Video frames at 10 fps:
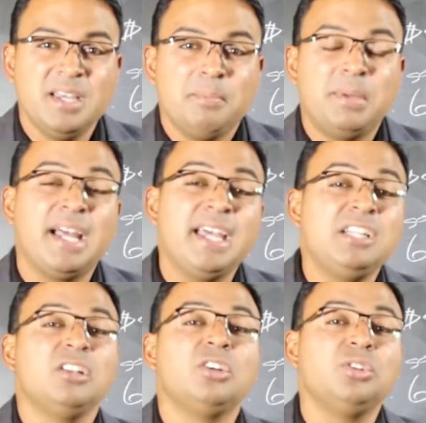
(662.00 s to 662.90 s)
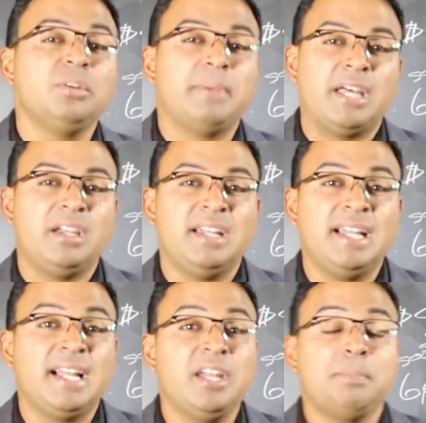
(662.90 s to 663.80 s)
But I had to learn about it
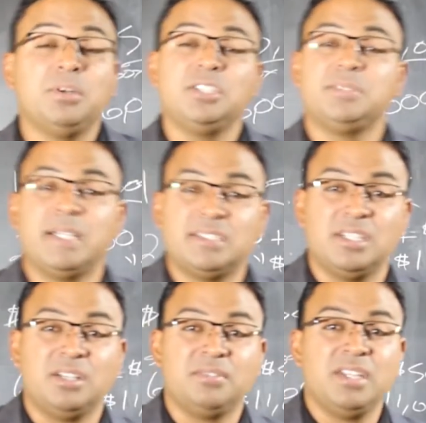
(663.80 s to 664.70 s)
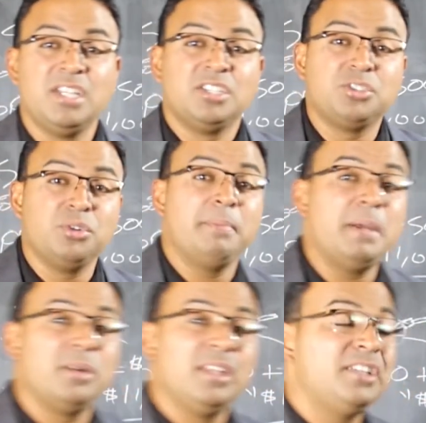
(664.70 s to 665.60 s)
and I had to push myself. So
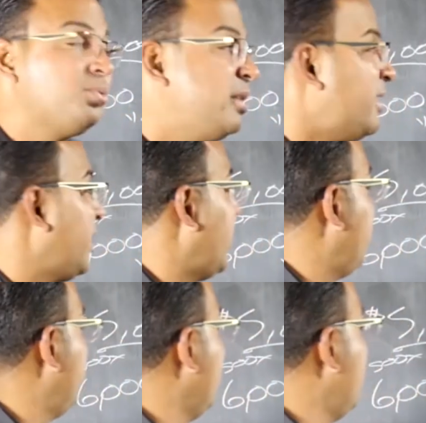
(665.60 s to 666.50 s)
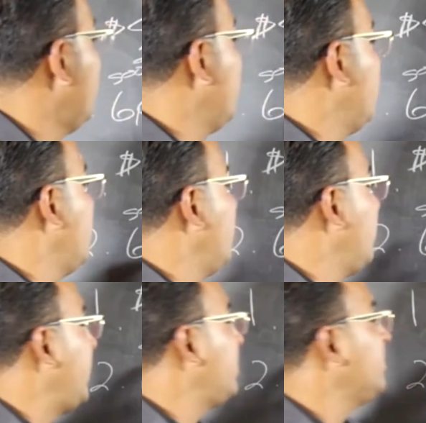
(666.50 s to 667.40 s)
remember, let's recap.
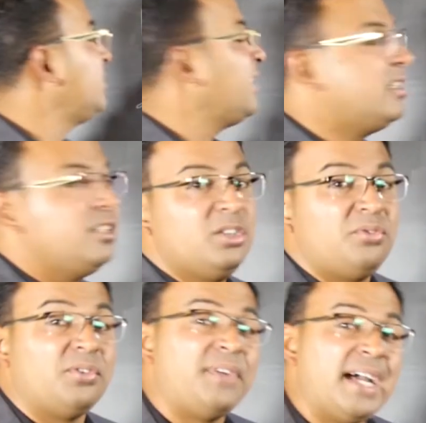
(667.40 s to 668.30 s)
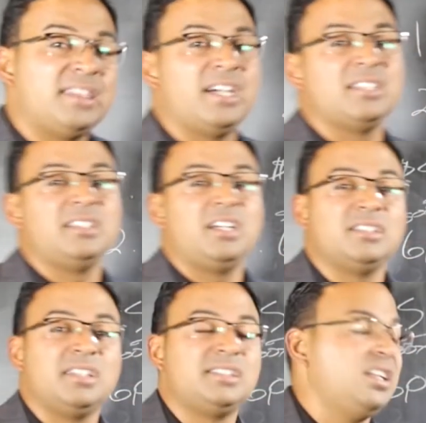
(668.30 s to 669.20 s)
I could have signed a deal for $5,000.
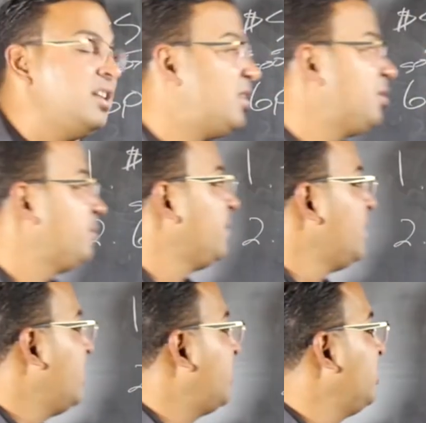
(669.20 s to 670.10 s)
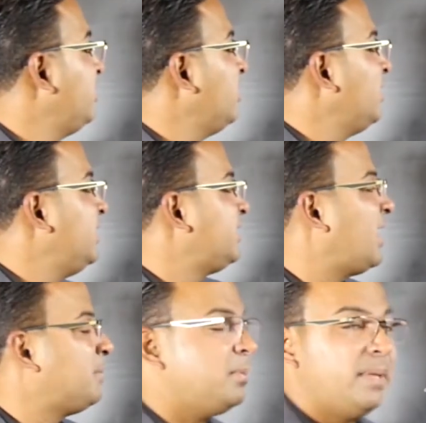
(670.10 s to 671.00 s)
I said no. Could have done a lease
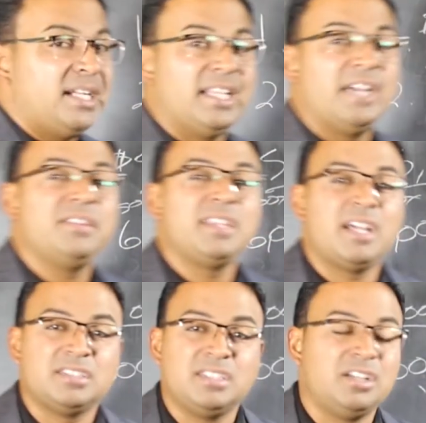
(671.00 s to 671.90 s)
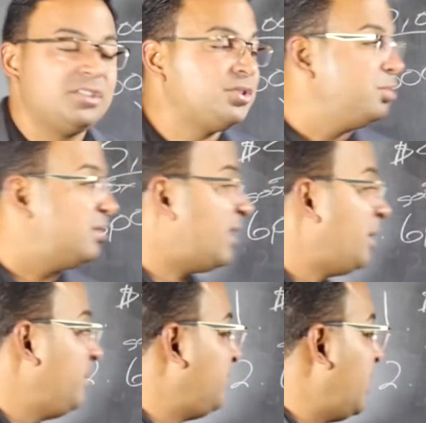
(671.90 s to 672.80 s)
option, made $11,000 through
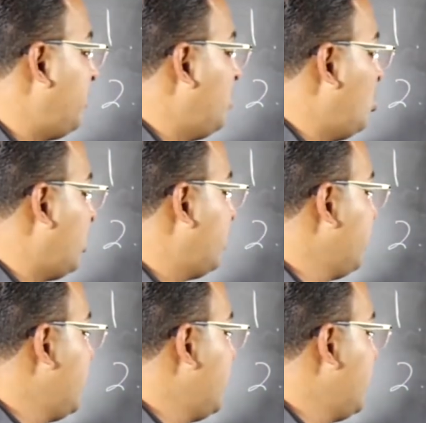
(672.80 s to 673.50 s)
time, if not more.